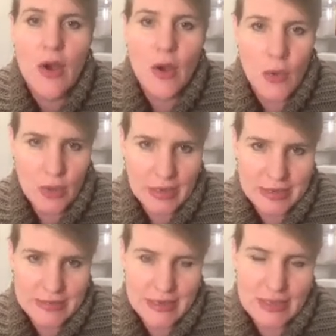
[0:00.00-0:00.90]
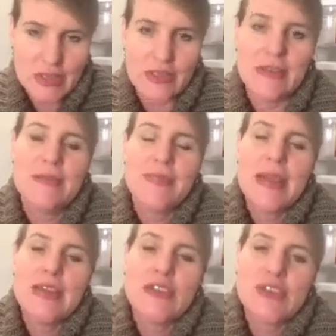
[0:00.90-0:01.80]
organization.
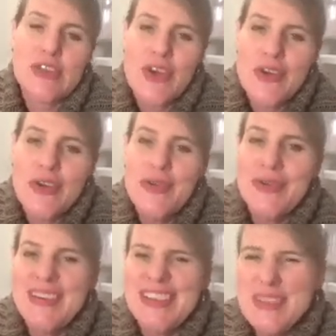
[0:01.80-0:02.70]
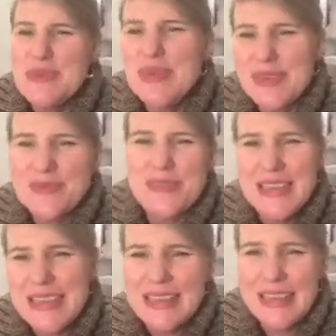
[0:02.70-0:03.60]
So you want to
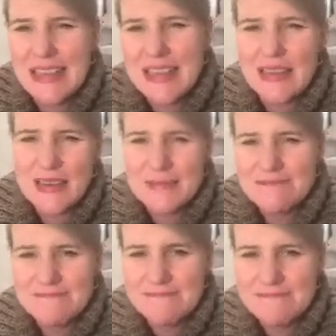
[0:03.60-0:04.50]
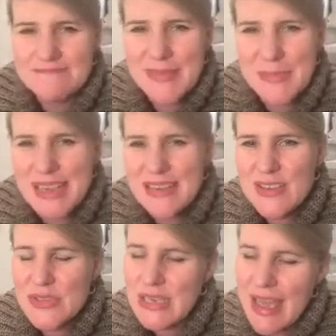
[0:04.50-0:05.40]
really think, am I going to
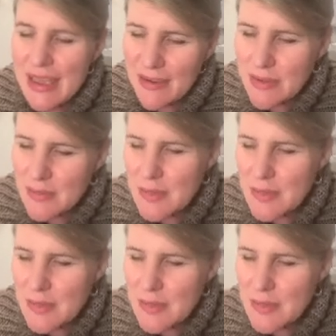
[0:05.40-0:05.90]
use an acronym?